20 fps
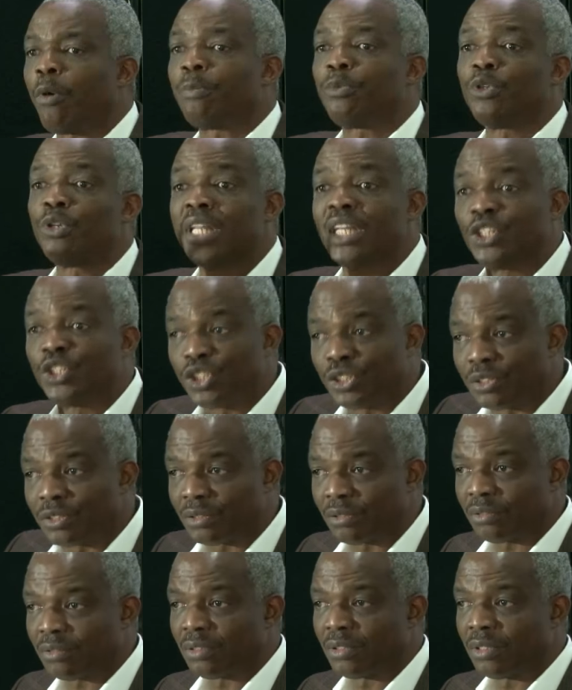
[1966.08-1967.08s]
population,
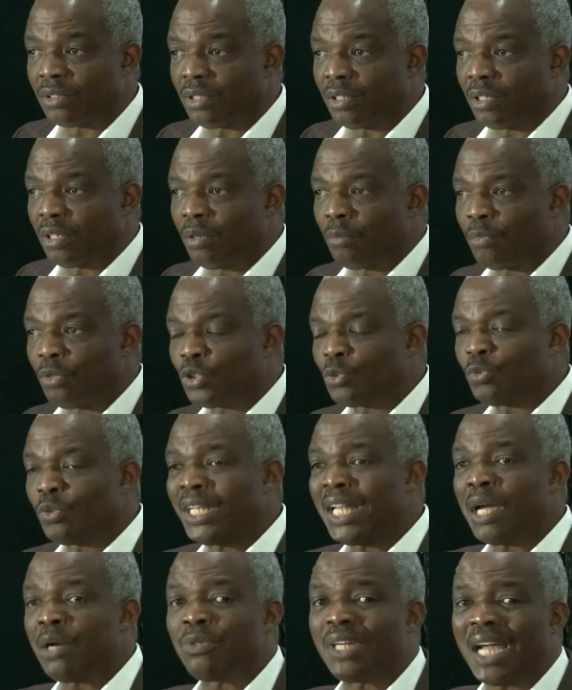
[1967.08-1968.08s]
but
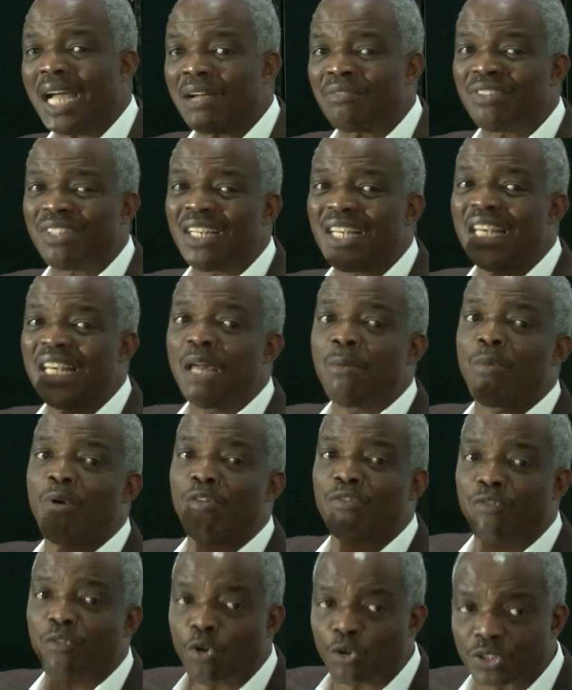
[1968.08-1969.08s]
whether we have the
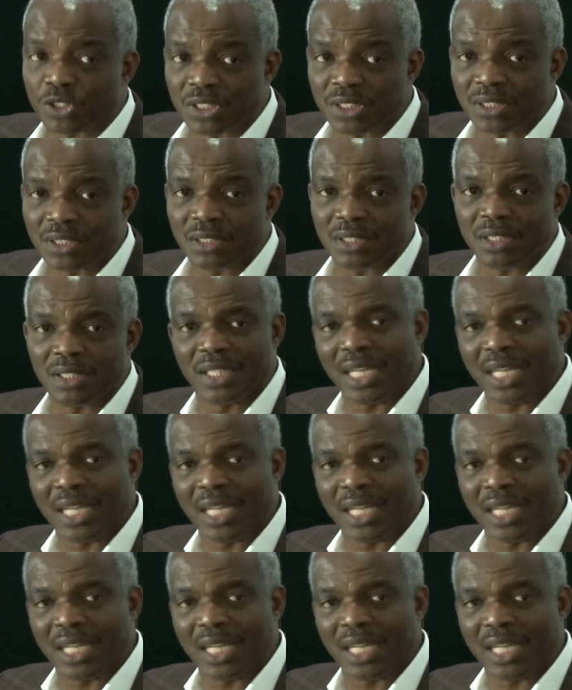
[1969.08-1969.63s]
labor force,